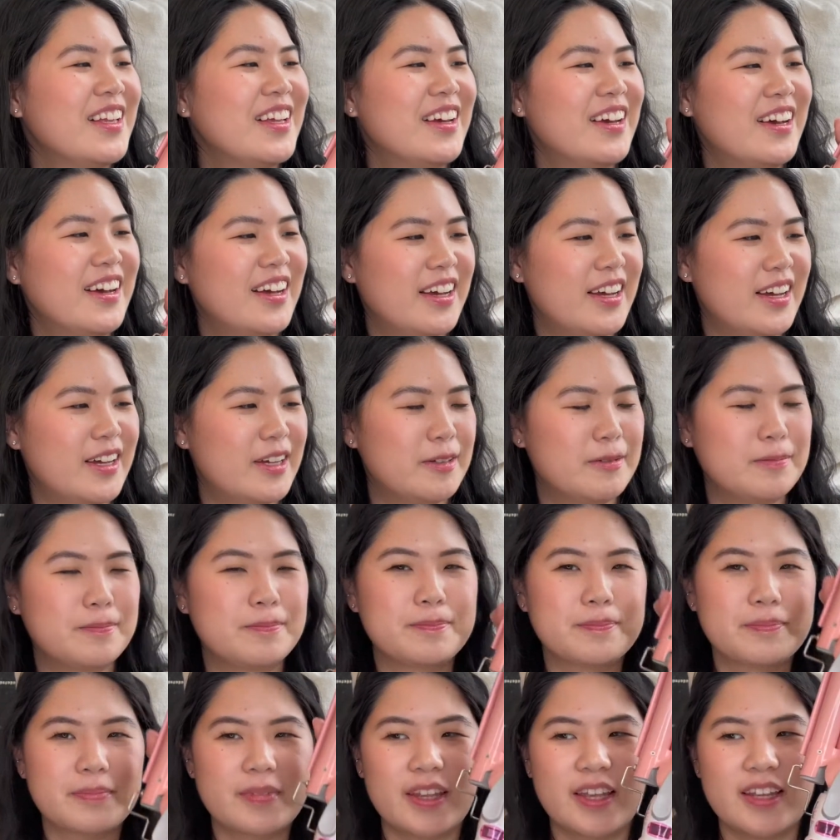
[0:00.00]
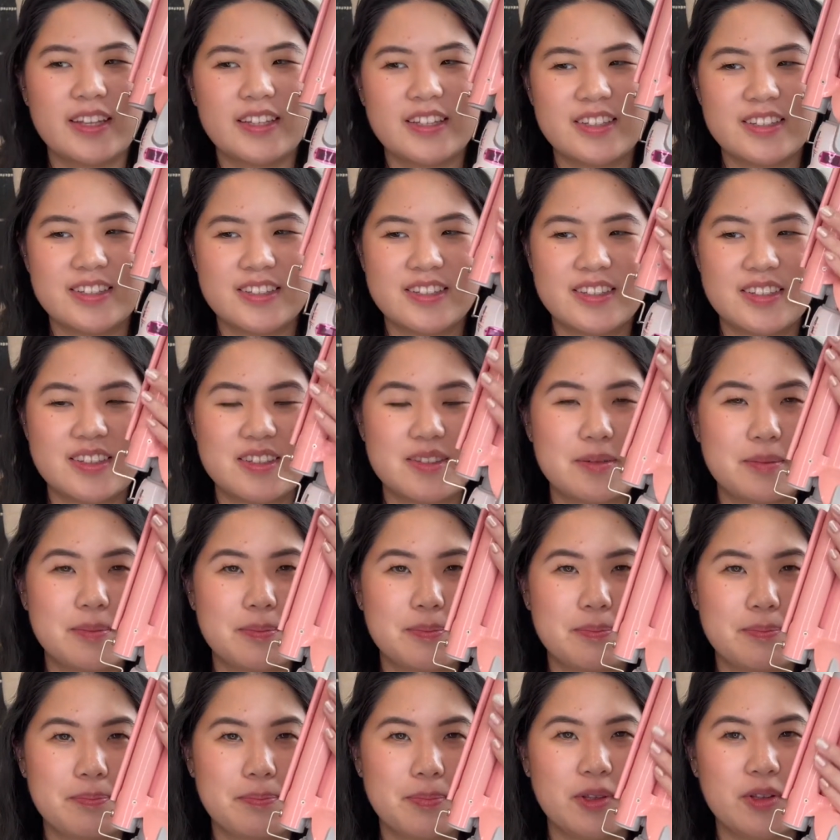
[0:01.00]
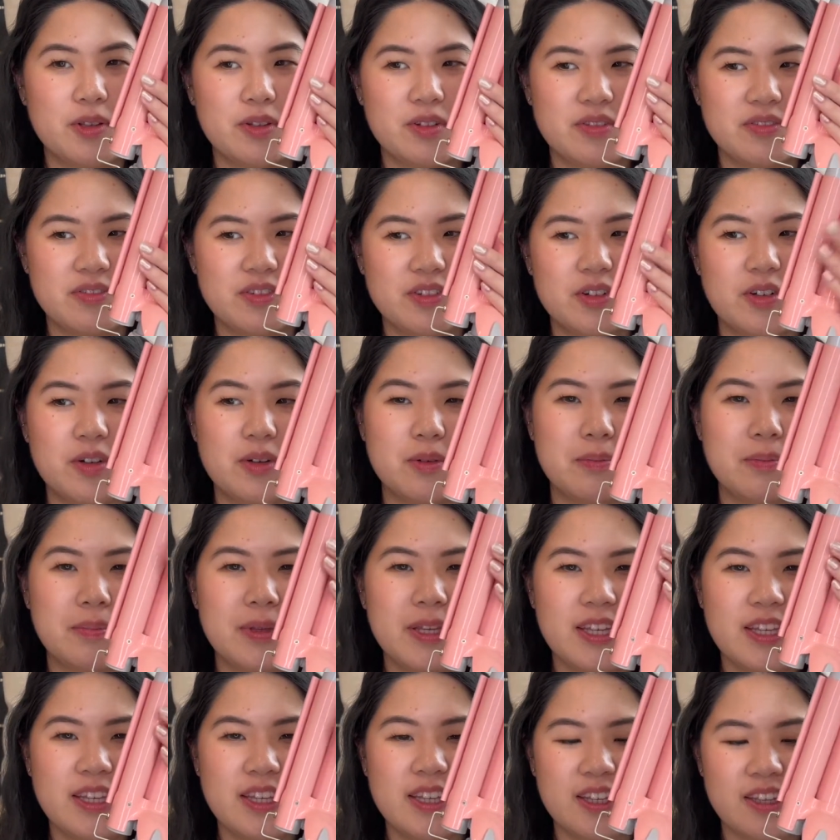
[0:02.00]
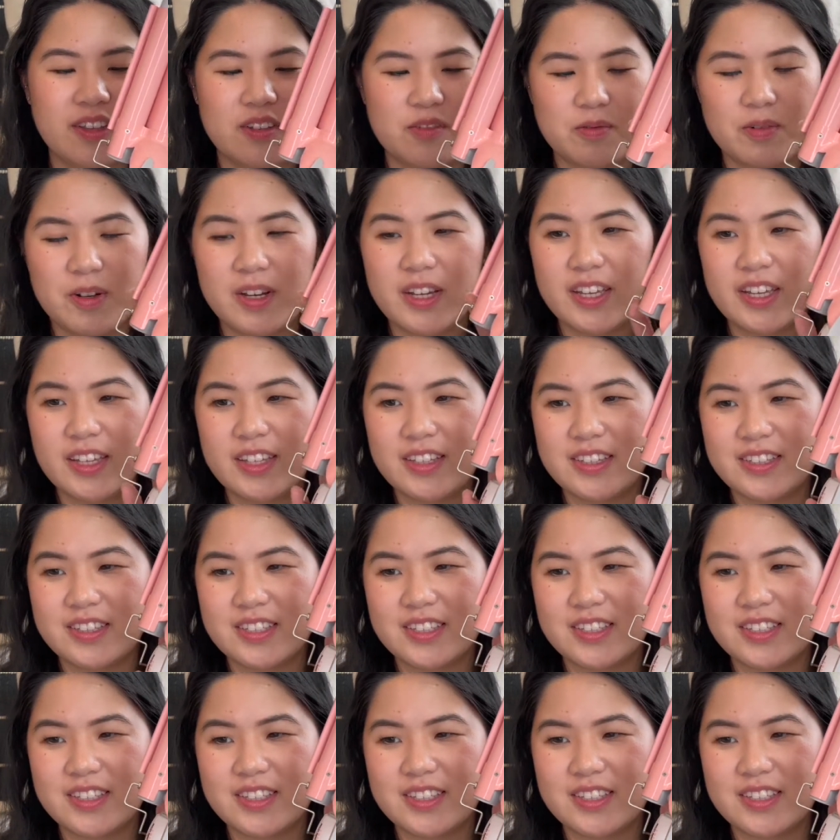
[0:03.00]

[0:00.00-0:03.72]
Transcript: Um, and it is this beautiful pink and white